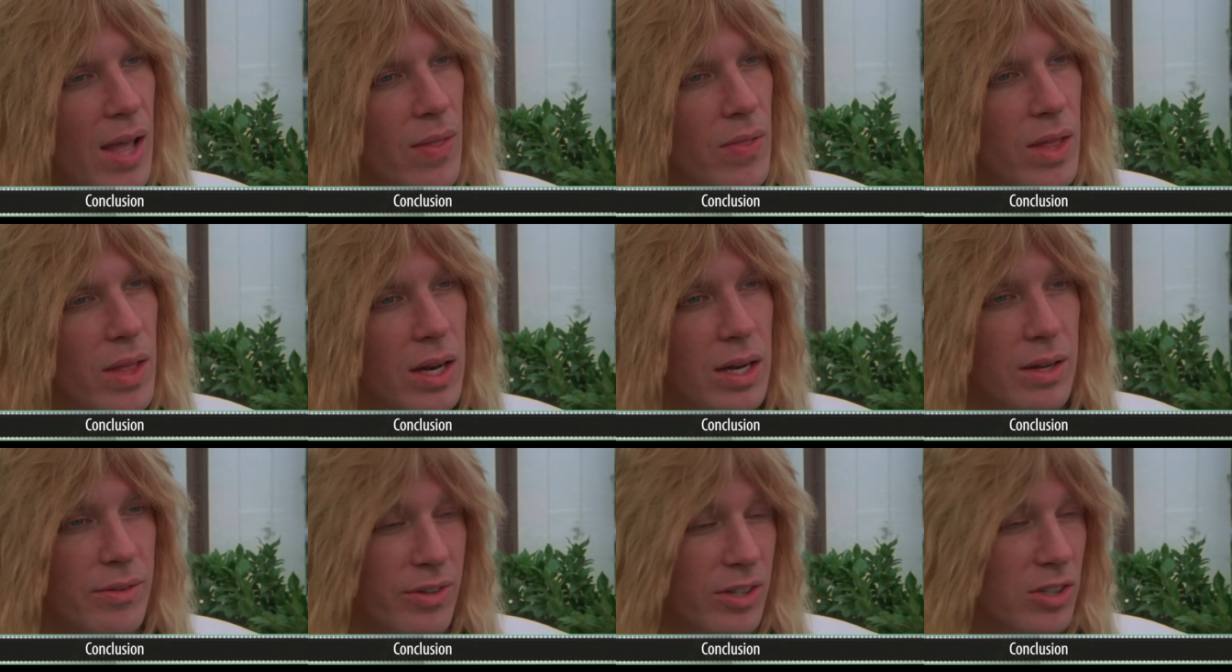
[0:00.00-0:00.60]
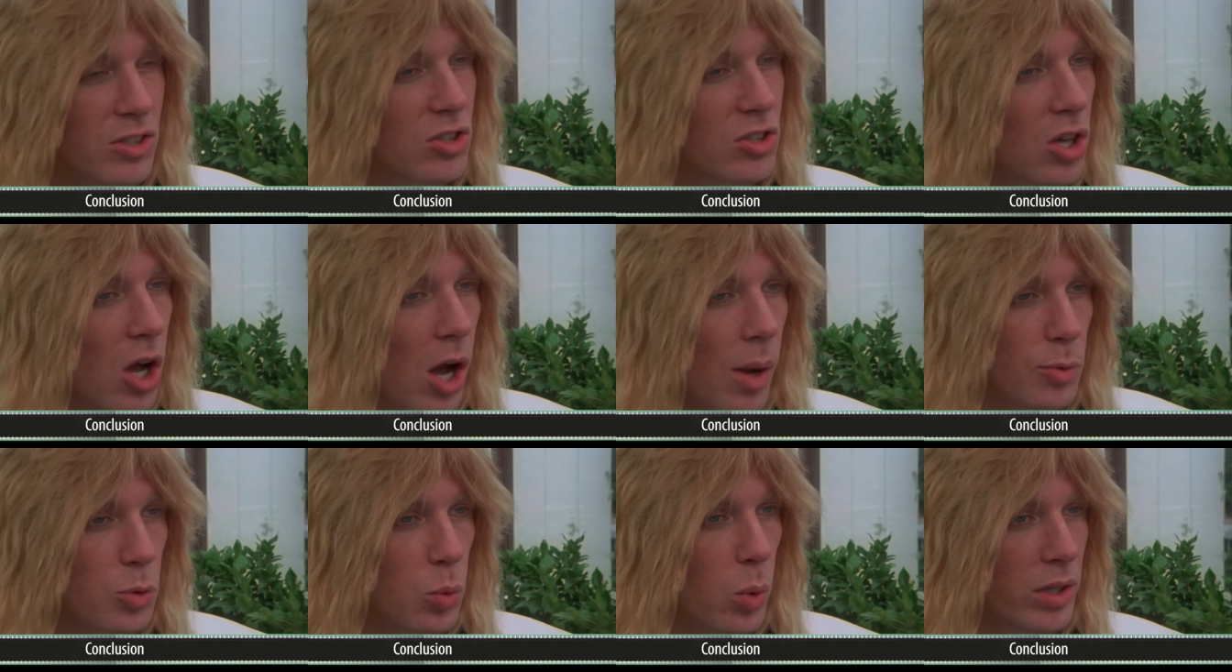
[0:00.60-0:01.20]
And then if it
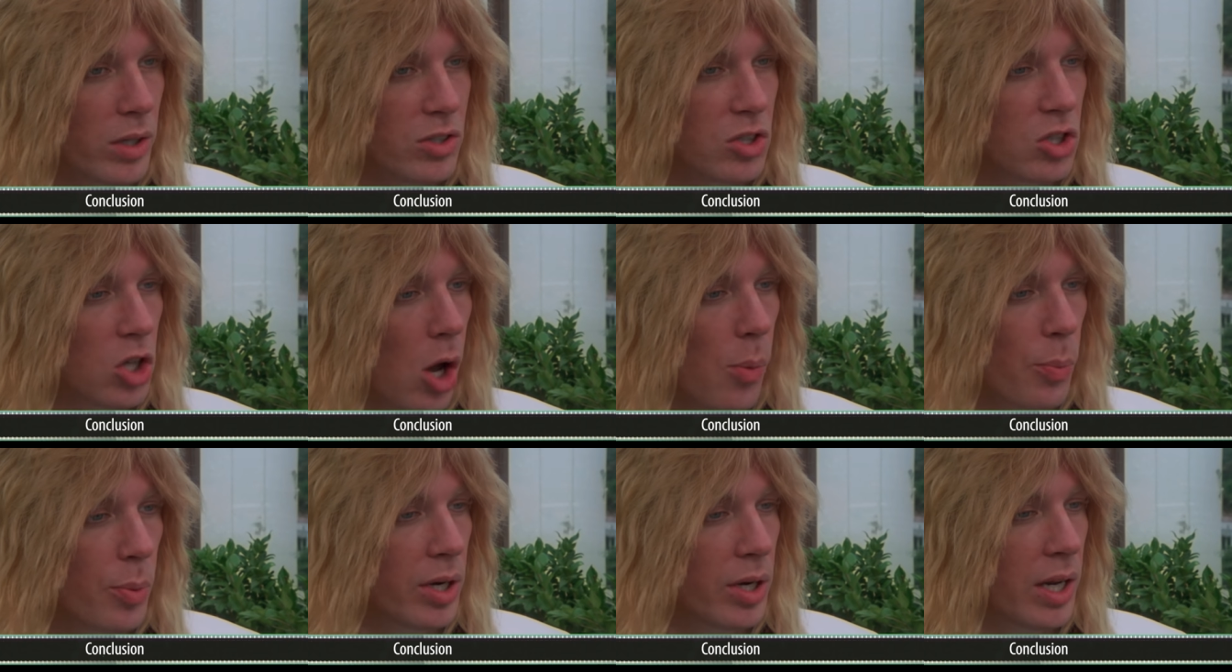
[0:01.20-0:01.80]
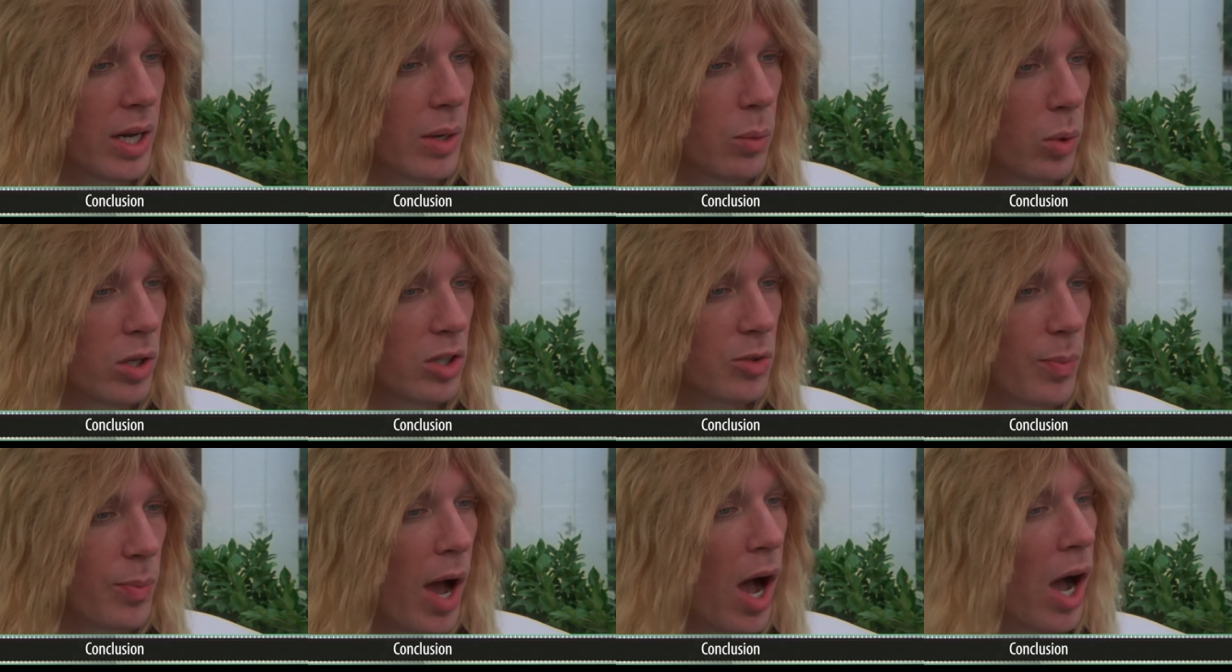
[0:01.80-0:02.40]
stops, what's stopping it? And
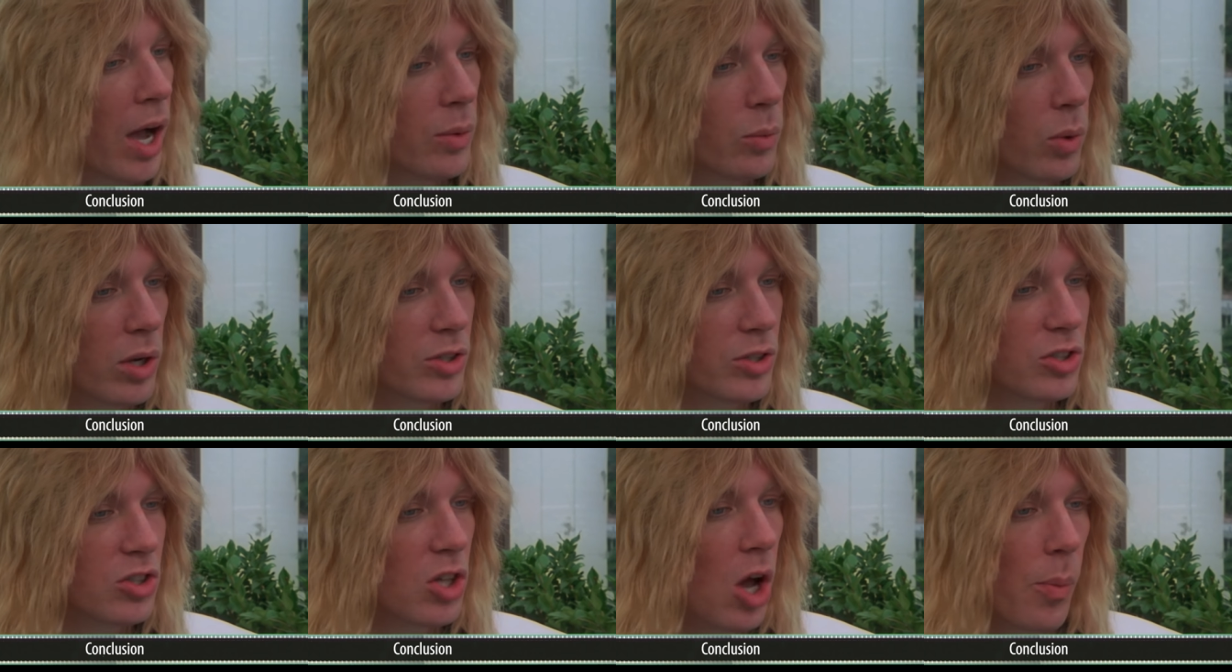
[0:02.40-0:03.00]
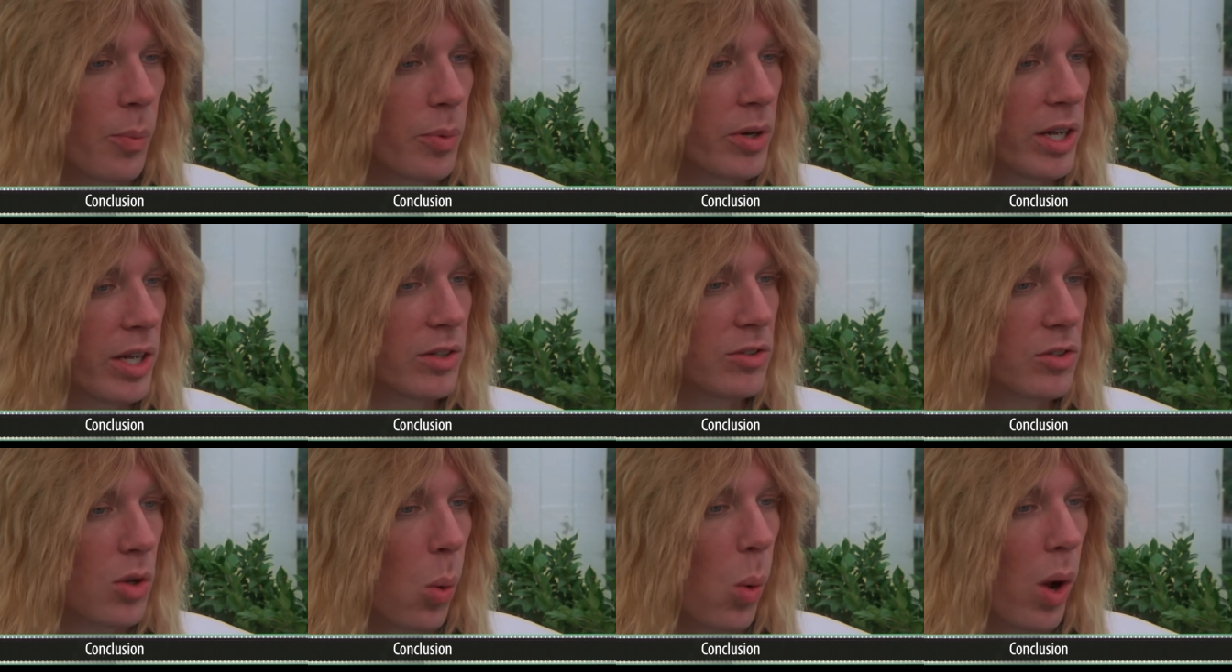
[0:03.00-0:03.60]
what's behind what's stopping
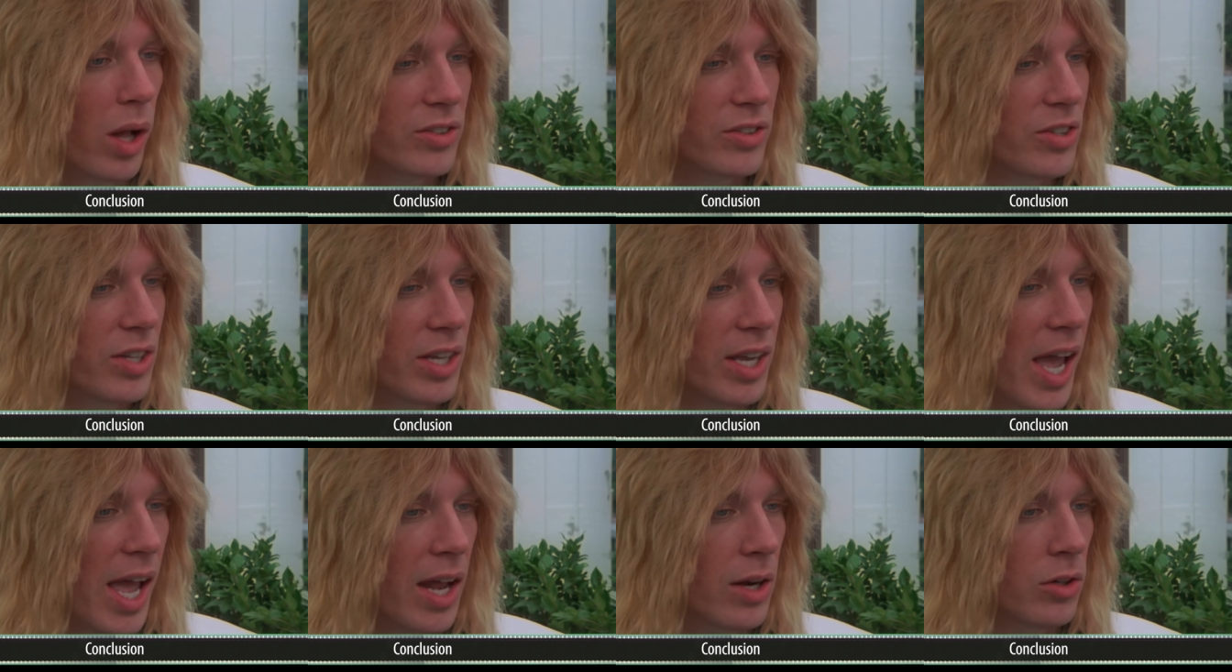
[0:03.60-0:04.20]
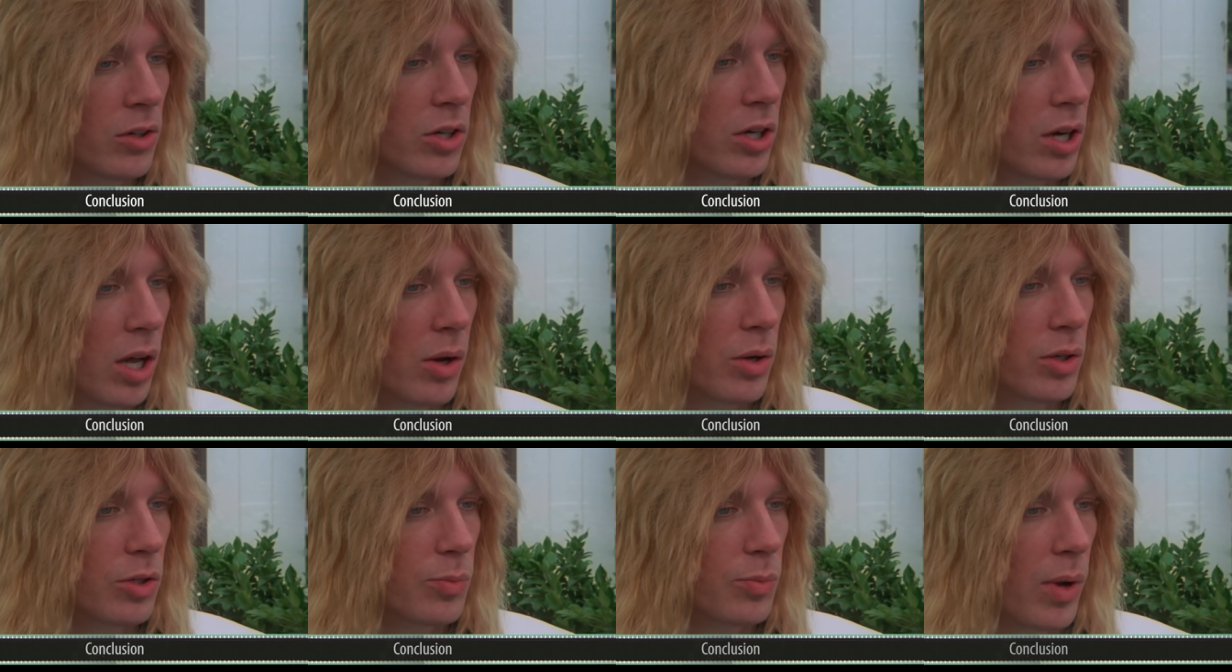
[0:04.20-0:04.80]
it? So what's the end, you
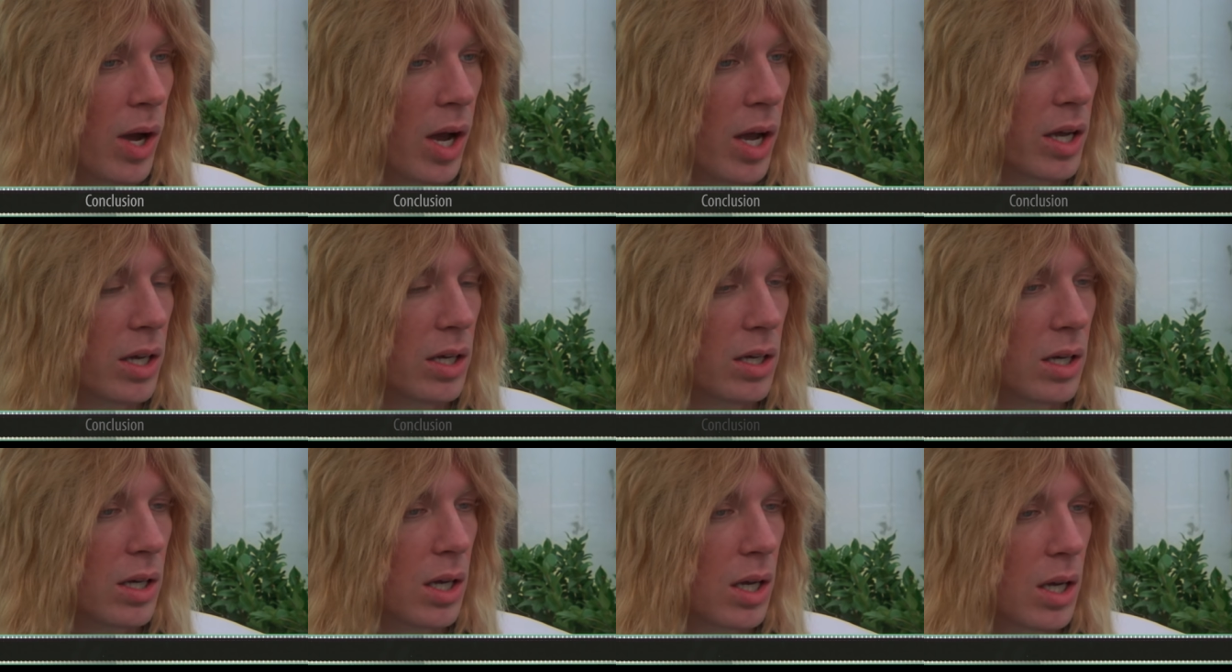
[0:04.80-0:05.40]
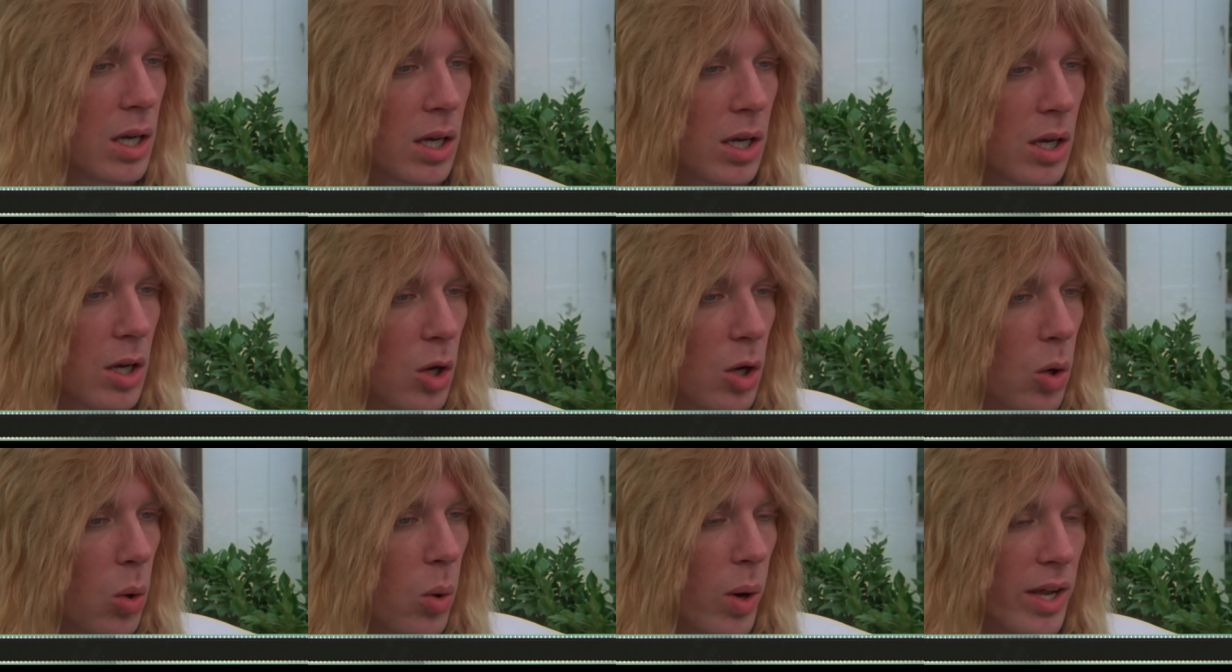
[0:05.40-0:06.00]
know, is my
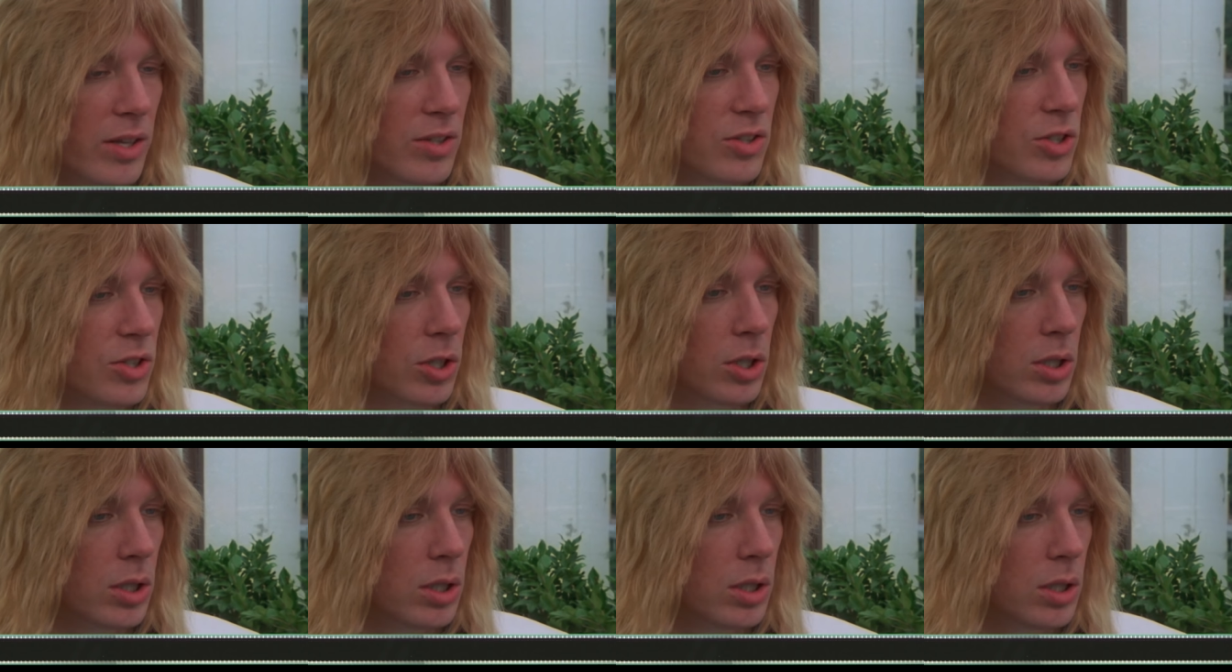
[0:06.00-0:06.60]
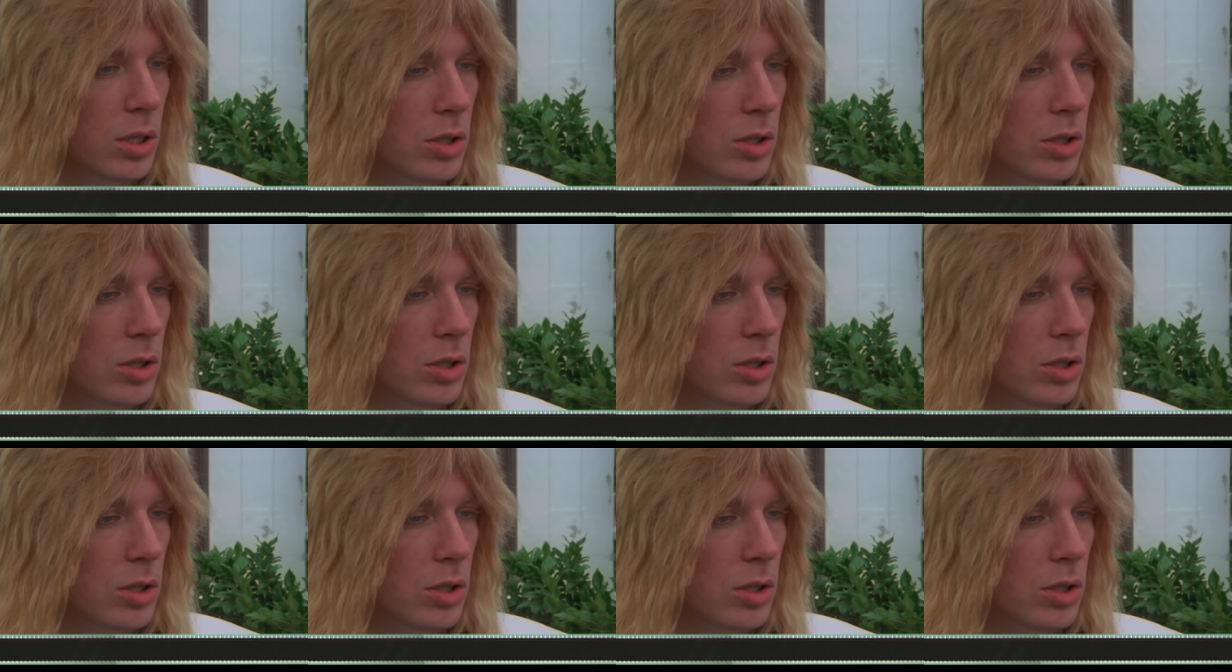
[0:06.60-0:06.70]
question